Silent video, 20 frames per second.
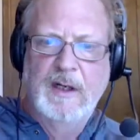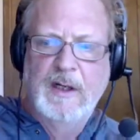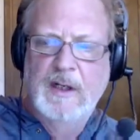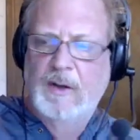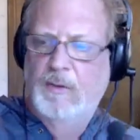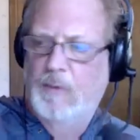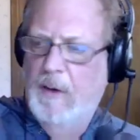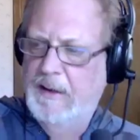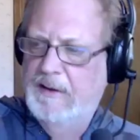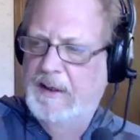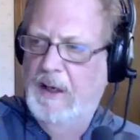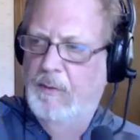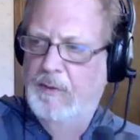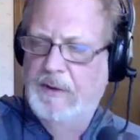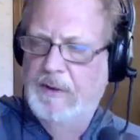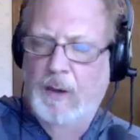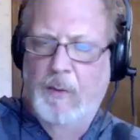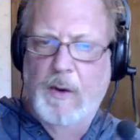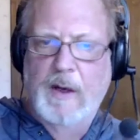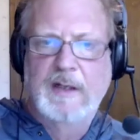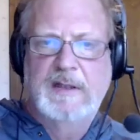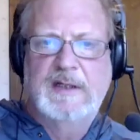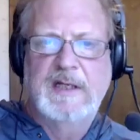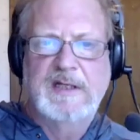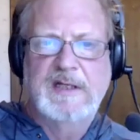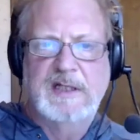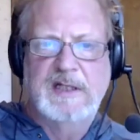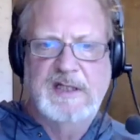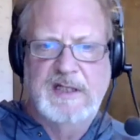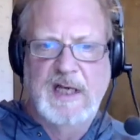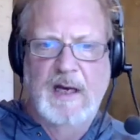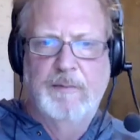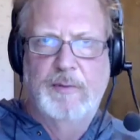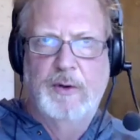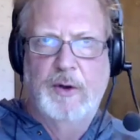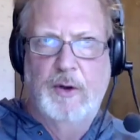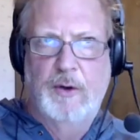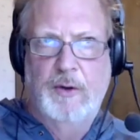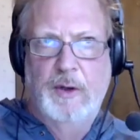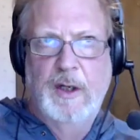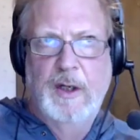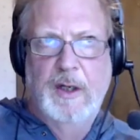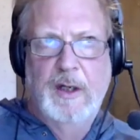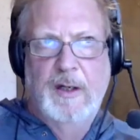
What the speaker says: Right. They want to disassemble